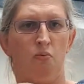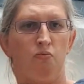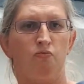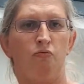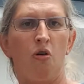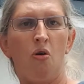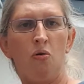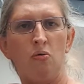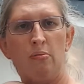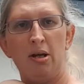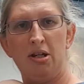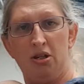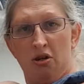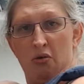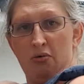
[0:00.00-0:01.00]
roll my
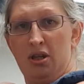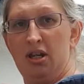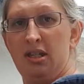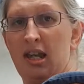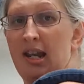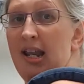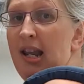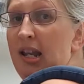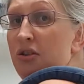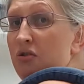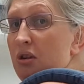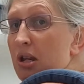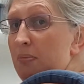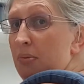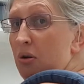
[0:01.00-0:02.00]
shoulders and
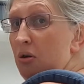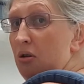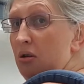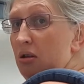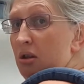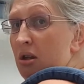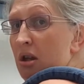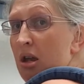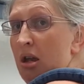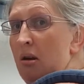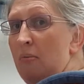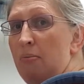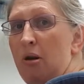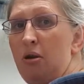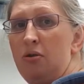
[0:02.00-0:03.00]
literally pull
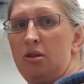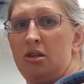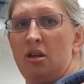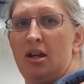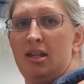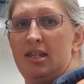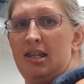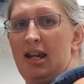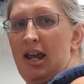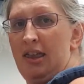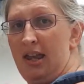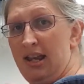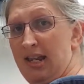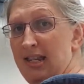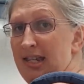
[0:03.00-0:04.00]
both sides
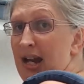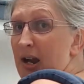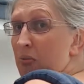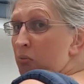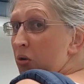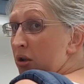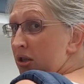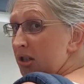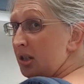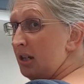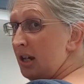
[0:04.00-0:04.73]
together downwards.